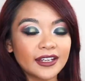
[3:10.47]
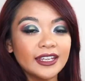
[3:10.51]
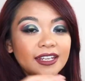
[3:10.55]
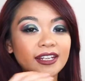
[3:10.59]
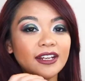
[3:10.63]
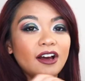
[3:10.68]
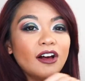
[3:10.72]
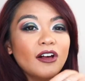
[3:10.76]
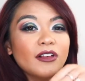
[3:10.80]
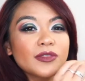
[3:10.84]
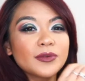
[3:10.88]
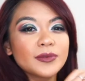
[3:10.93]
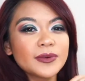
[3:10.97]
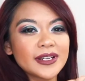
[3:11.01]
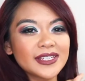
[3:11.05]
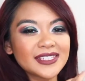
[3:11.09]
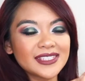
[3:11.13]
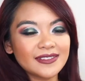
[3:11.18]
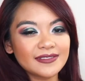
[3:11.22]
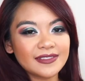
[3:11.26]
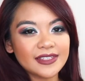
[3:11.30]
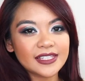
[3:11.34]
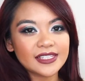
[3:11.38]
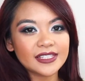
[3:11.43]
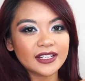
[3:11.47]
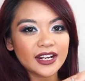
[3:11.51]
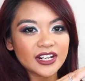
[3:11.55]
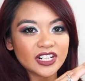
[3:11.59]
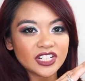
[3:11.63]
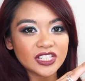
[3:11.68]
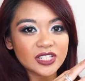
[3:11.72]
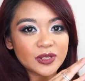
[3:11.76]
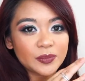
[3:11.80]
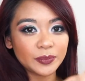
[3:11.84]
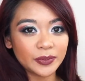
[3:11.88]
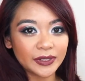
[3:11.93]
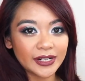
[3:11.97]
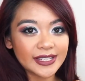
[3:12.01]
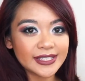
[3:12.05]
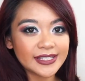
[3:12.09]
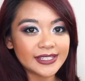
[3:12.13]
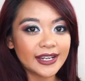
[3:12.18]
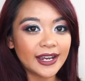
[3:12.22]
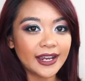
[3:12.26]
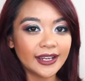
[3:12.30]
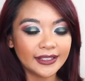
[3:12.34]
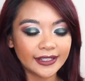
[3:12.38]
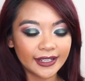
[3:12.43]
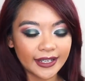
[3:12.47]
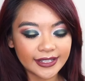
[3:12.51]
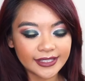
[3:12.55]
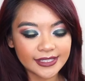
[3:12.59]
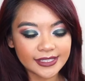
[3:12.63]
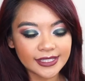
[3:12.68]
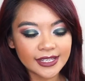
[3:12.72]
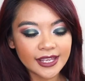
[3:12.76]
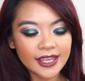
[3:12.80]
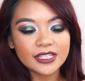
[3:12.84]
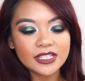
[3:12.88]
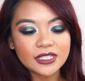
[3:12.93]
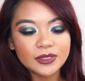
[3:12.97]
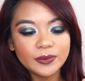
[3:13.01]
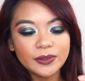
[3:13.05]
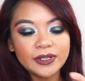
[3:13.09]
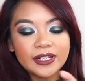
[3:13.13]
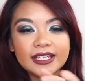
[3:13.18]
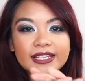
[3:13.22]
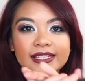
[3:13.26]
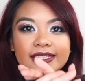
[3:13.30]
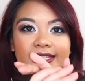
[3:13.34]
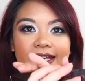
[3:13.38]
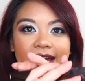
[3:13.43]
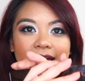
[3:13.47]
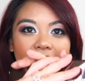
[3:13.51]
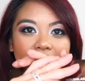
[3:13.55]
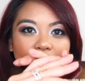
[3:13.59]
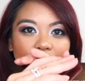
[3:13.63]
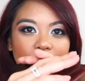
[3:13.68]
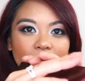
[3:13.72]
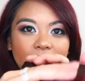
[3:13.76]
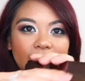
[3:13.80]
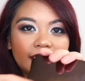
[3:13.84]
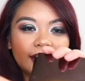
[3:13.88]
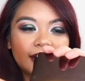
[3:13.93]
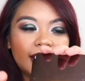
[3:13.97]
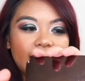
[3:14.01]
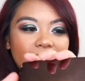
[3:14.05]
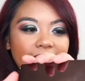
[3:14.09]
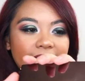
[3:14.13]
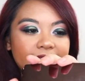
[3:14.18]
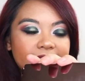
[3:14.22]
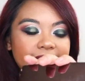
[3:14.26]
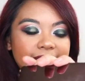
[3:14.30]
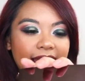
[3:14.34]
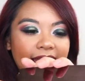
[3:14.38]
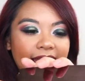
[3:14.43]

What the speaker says: Okay, now all the rest of these are actually pressed highlights. This one is the Hourglass